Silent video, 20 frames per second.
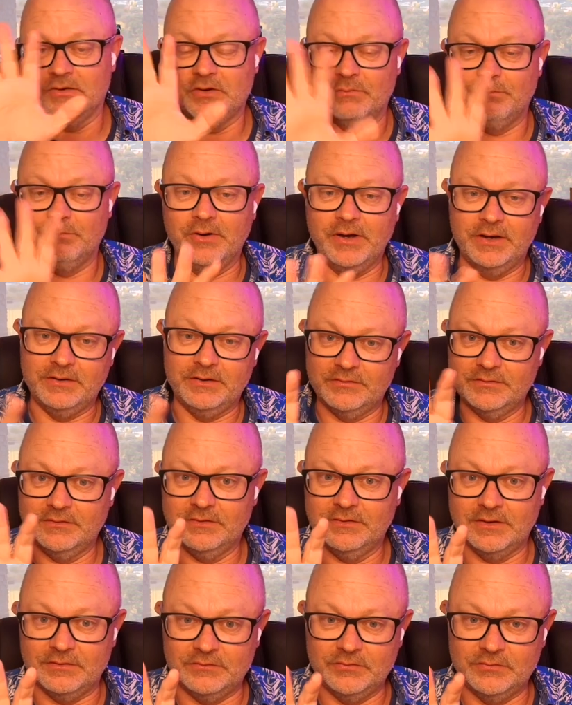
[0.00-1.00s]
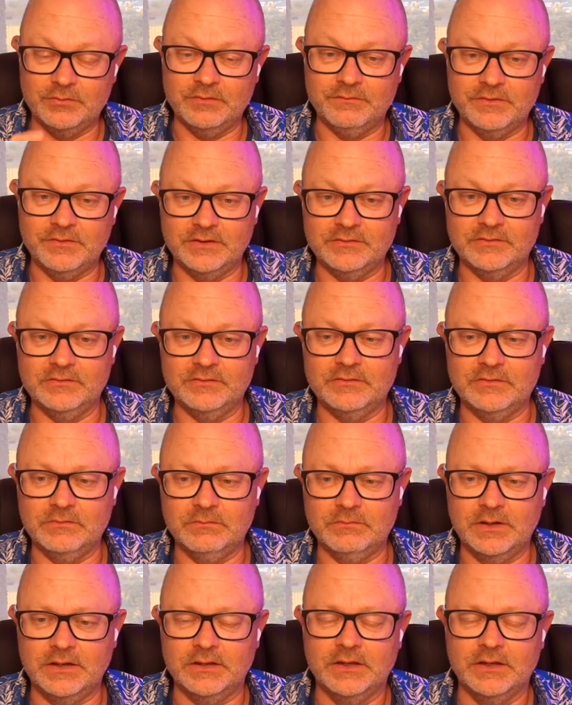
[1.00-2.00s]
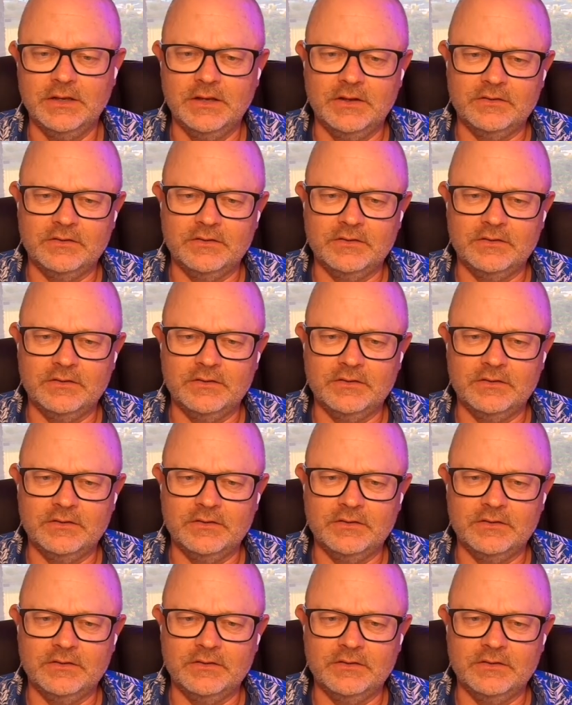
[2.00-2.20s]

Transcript: combined two devices into one.